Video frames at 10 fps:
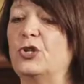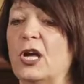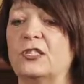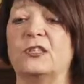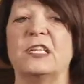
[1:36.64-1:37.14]

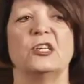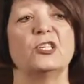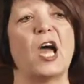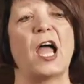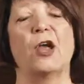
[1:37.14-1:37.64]
just the
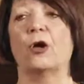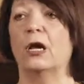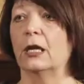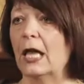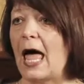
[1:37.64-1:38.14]
entire
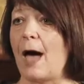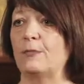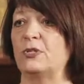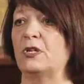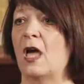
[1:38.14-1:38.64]

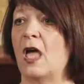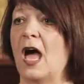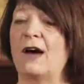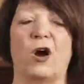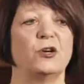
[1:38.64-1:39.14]
collapse
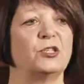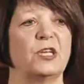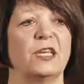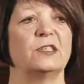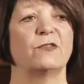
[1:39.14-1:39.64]
of our
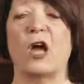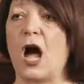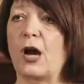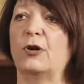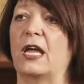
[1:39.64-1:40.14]
sense of
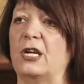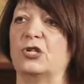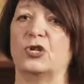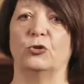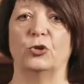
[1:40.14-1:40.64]

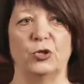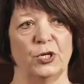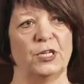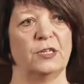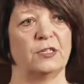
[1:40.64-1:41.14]
congregational
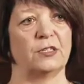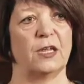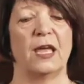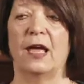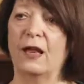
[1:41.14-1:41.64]
goodness
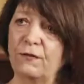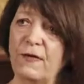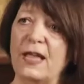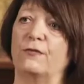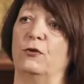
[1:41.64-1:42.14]
and
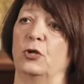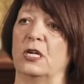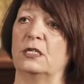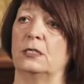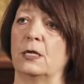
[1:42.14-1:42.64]

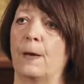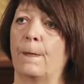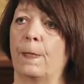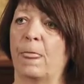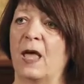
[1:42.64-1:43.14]
faithfulness
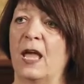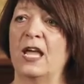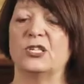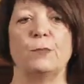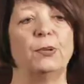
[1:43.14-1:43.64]

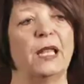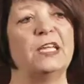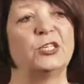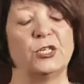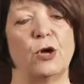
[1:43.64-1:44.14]
is a
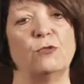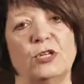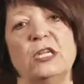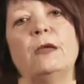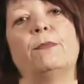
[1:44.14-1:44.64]
place so
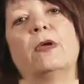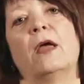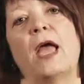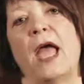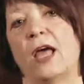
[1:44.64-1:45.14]
deep
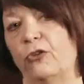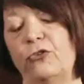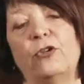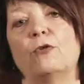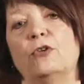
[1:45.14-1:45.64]
and
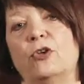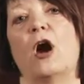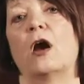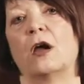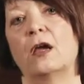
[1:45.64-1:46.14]
so
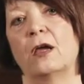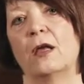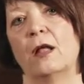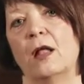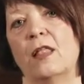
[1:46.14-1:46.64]
dark
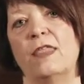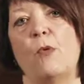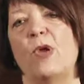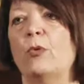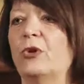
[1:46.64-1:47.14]
that
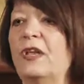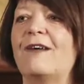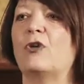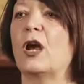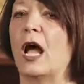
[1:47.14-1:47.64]
we will
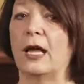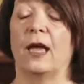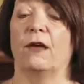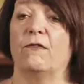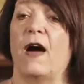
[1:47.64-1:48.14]
never
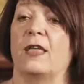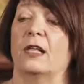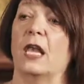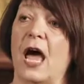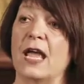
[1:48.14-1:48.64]
again find
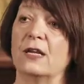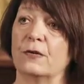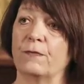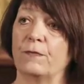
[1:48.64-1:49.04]
the light.